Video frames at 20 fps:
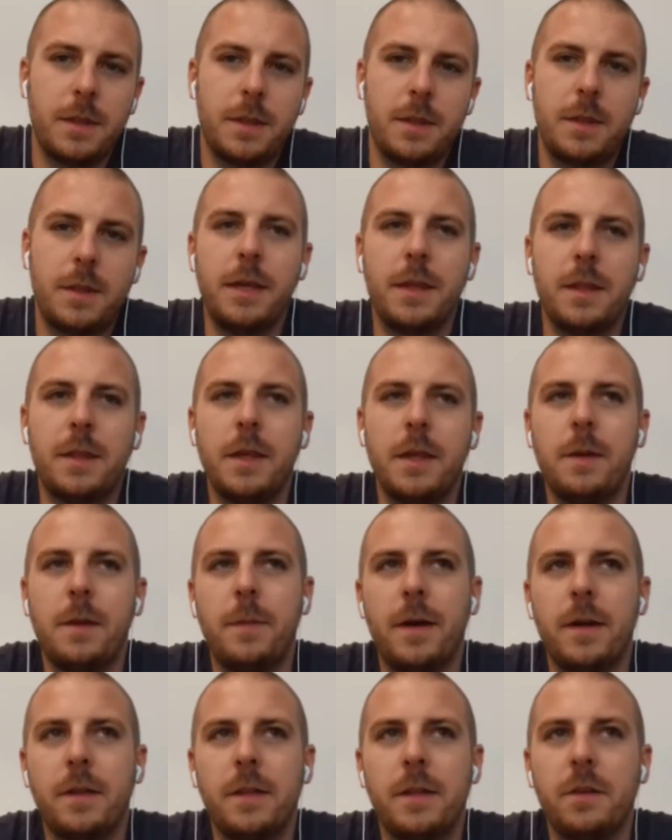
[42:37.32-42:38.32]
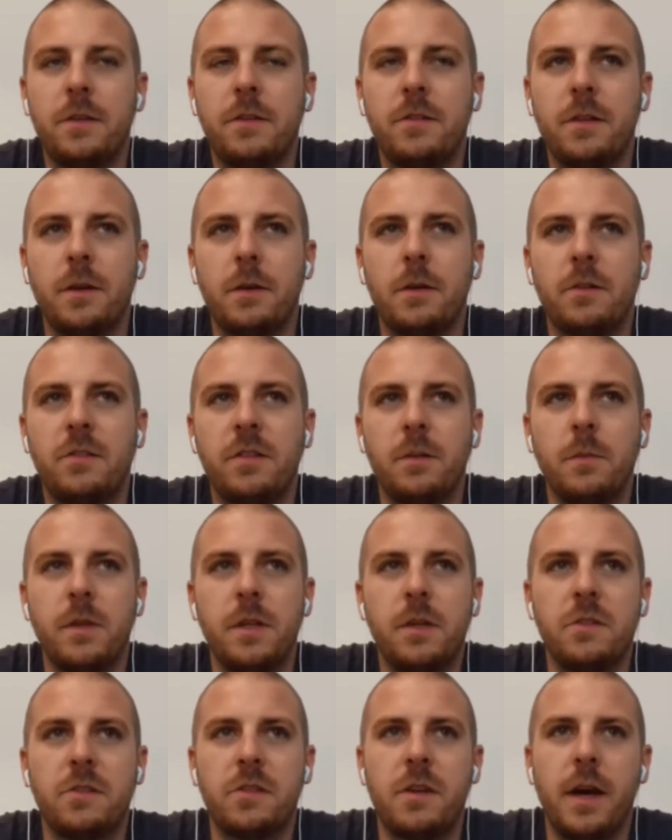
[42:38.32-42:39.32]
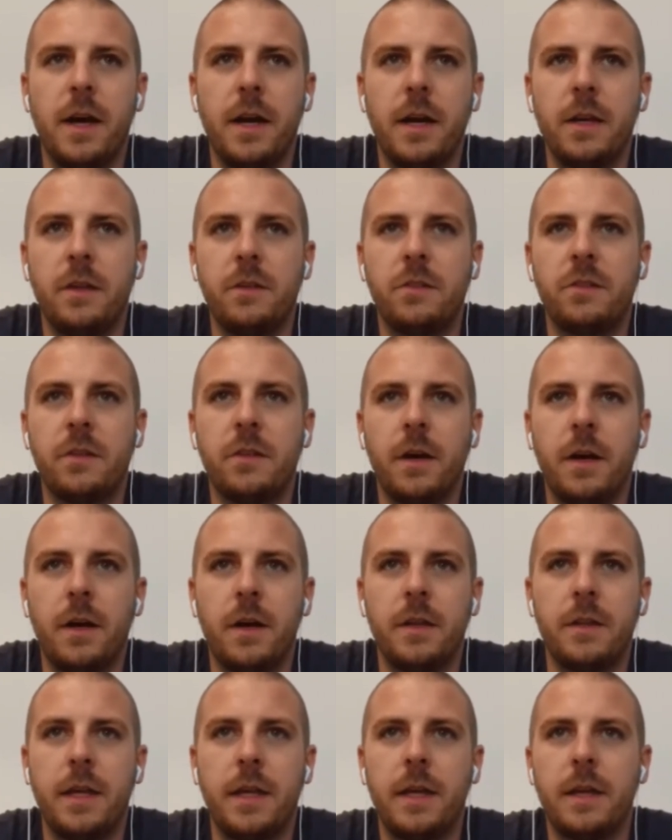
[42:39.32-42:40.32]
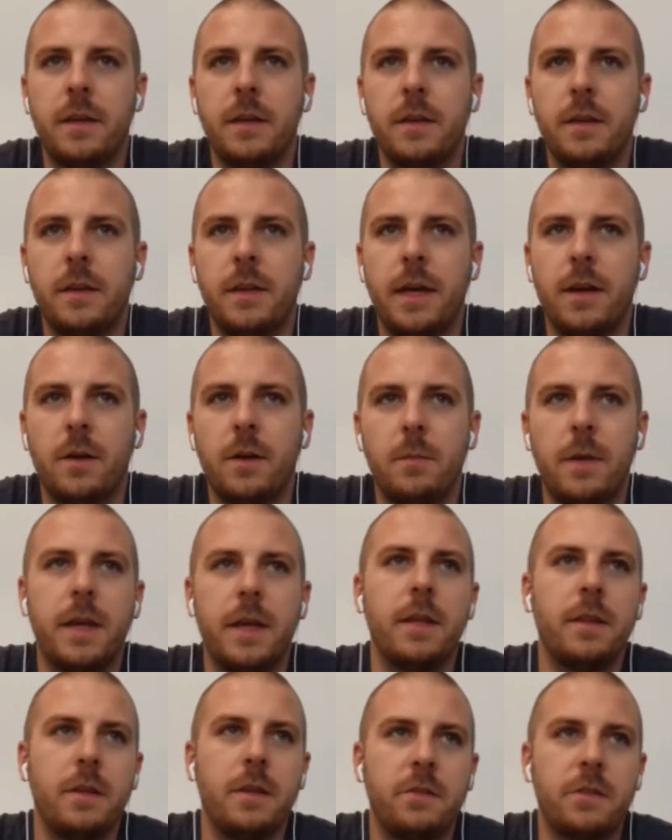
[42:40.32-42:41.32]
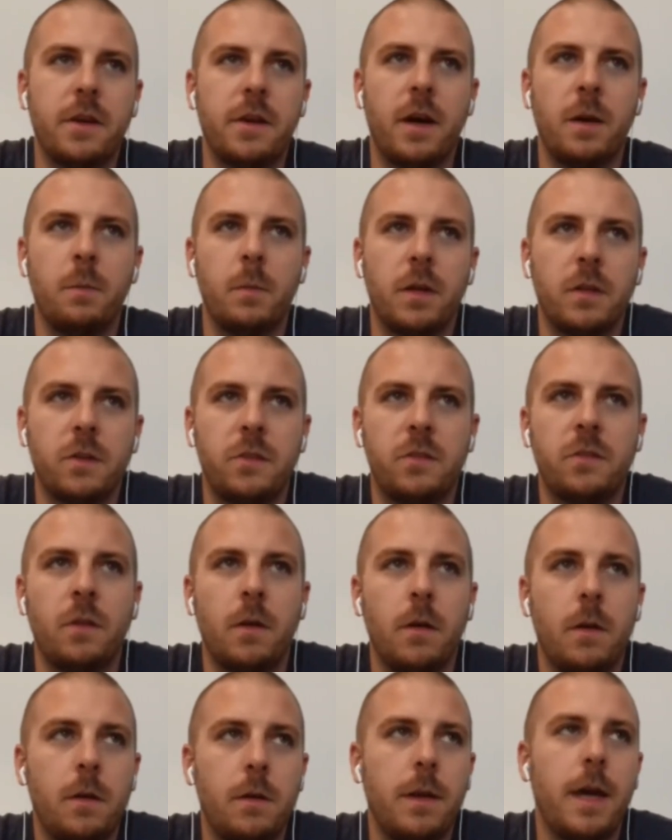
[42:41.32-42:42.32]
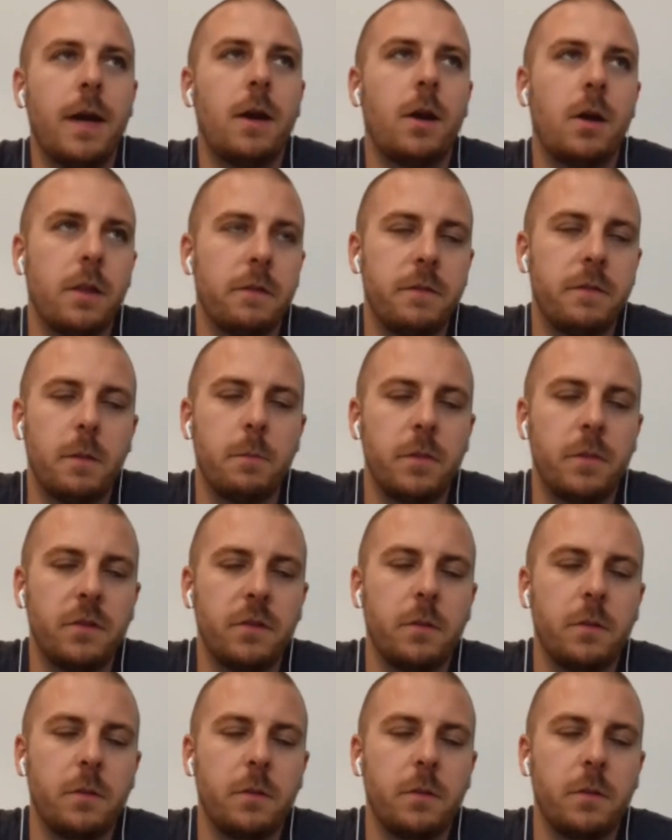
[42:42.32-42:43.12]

Think about this. Some of these guys that are making these comments, not all of them,